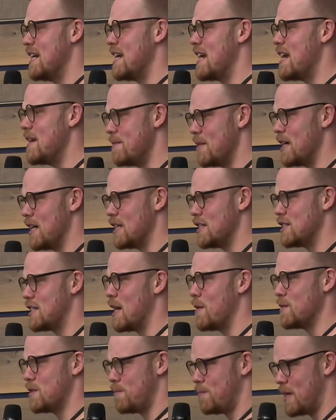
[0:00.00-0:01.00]
image
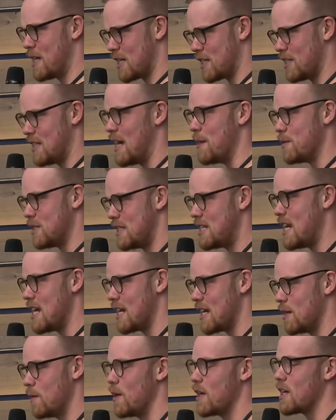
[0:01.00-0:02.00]
that was picked, that was
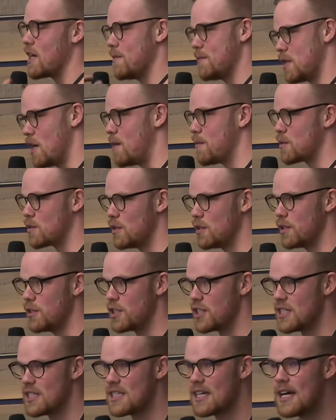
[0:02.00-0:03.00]
taken when it comes to optical
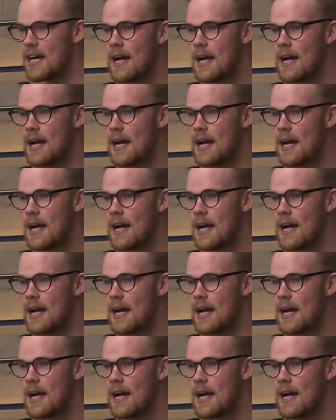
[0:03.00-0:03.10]
illusions.